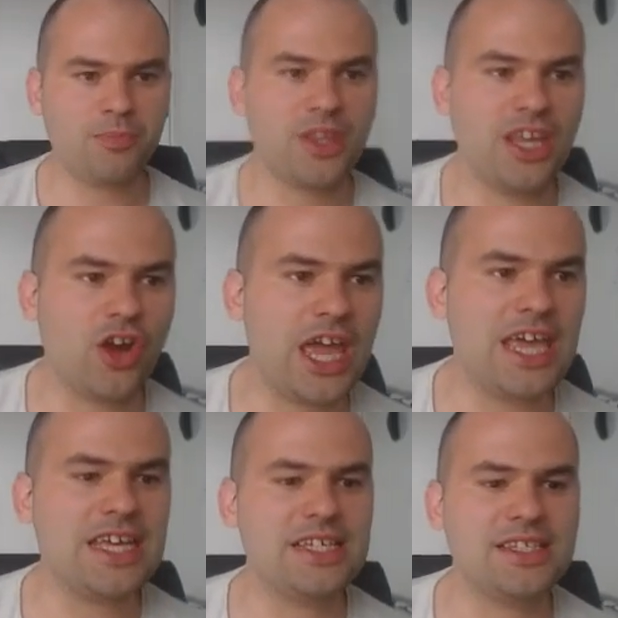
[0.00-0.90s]
there
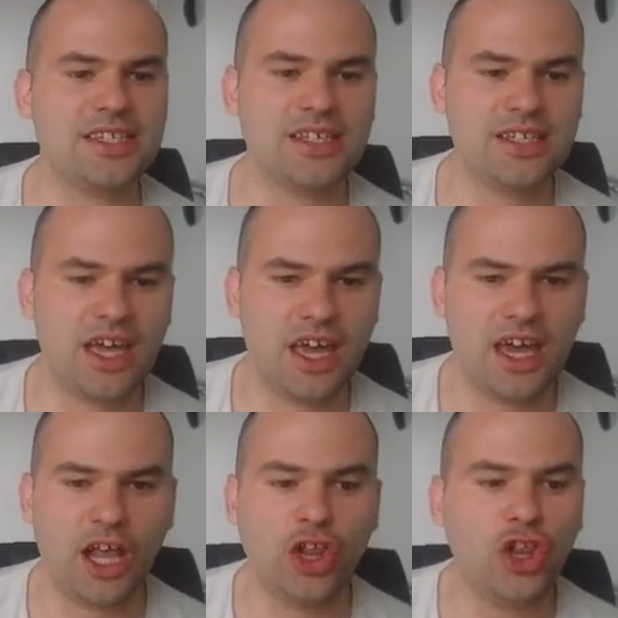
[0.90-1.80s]
is
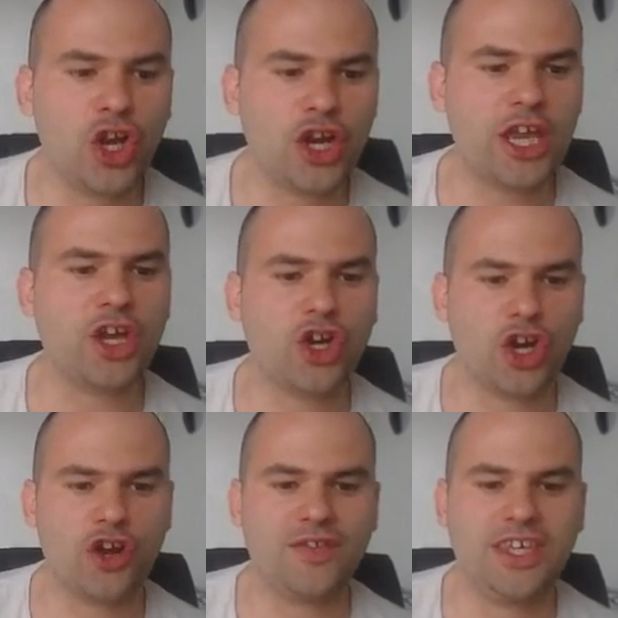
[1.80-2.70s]
a learning
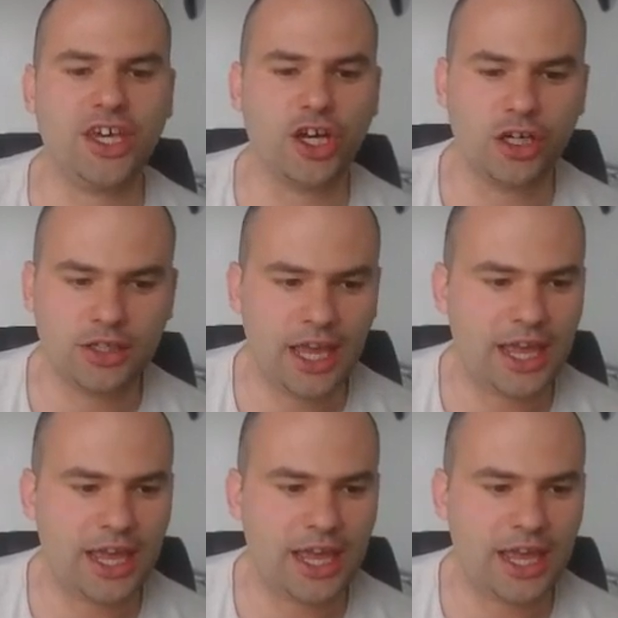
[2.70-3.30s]
curve here,